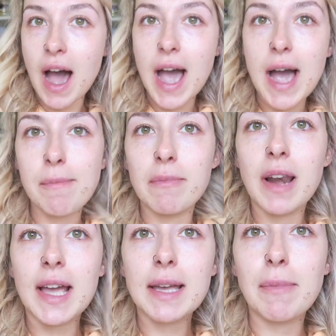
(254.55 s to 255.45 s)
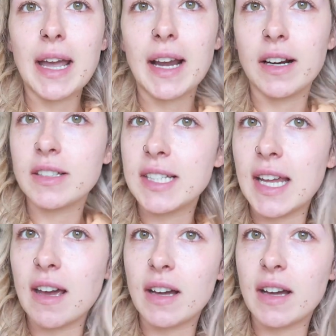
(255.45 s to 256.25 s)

I'm liking my hair today.